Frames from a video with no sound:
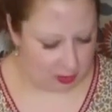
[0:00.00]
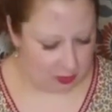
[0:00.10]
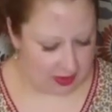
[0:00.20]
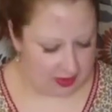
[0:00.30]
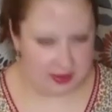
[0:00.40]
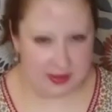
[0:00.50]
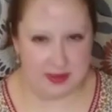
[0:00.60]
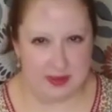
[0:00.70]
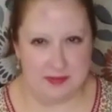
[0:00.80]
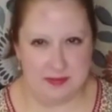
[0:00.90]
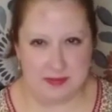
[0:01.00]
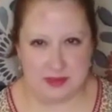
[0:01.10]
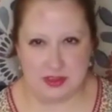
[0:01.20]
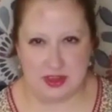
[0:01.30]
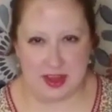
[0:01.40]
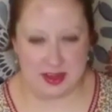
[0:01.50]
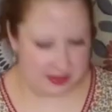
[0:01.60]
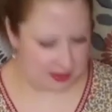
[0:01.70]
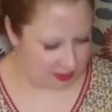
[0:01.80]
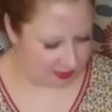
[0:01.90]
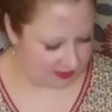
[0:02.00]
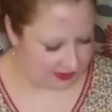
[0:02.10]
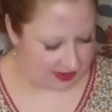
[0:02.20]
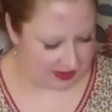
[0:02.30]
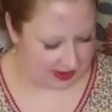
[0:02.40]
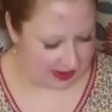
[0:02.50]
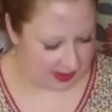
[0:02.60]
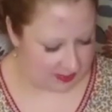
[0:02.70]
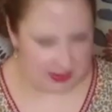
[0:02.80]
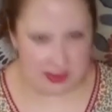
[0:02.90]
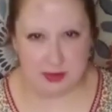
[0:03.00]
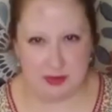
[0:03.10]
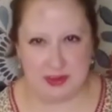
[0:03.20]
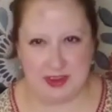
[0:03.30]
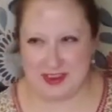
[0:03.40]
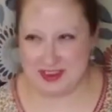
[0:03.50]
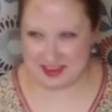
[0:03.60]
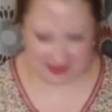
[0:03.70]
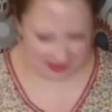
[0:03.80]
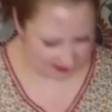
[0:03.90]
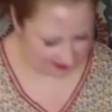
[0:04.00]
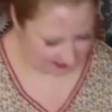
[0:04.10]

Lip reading: Welcome, Shana Tova, Happy New Year.